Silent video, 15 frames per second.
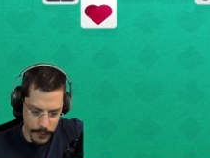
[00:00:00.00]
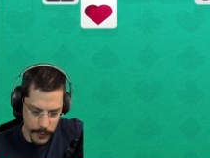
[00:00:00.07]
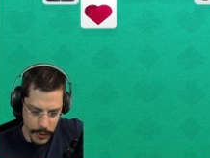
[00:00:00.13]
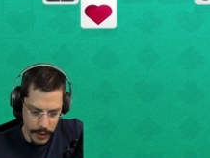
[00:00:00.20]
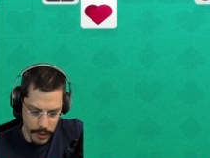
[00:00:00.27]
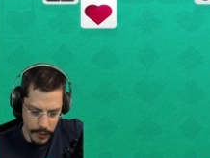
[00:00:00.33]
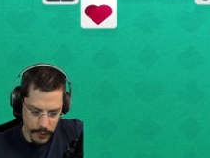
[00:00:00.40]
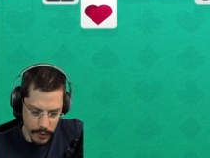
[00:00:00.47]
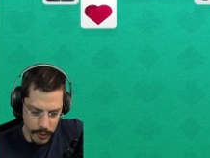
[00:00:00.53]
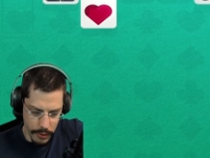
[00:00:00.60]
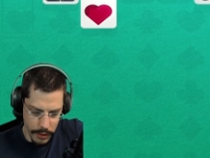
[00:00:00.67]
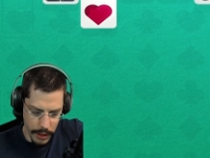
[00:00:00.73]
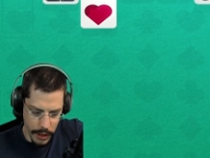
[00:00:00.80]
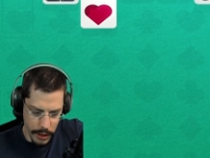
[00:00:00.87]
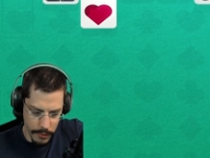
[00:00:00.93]
That does all
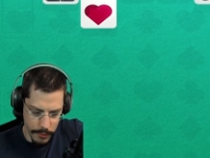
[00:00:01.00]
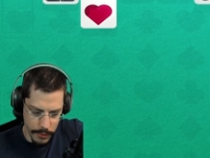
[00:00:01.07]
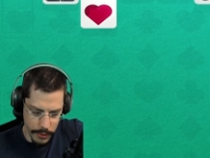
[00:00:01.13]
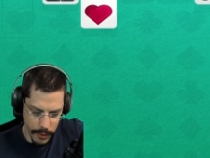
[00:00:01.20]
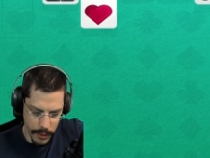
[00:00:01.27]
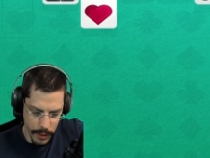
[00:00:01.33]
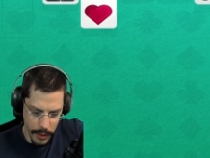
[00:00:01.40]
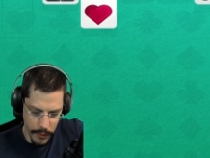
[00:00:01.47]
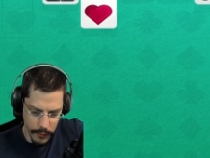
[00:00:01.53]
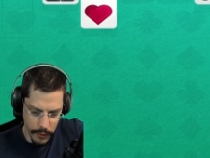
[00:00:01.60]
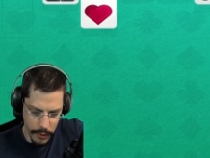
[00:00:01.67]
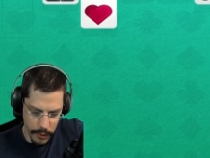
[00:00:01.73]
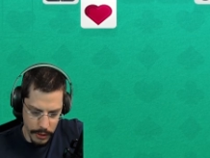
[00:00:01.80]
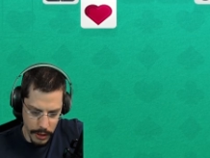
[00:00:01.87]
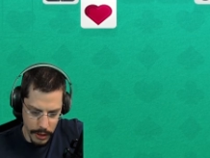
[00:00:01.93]
not help. That does all
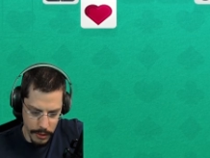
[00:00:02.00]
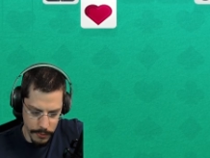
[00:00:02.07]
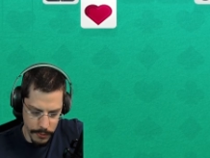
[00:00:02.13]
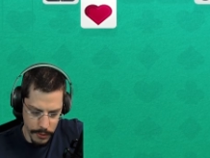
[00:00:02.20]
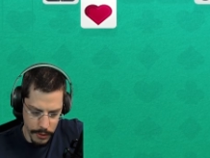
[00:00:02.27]
not help.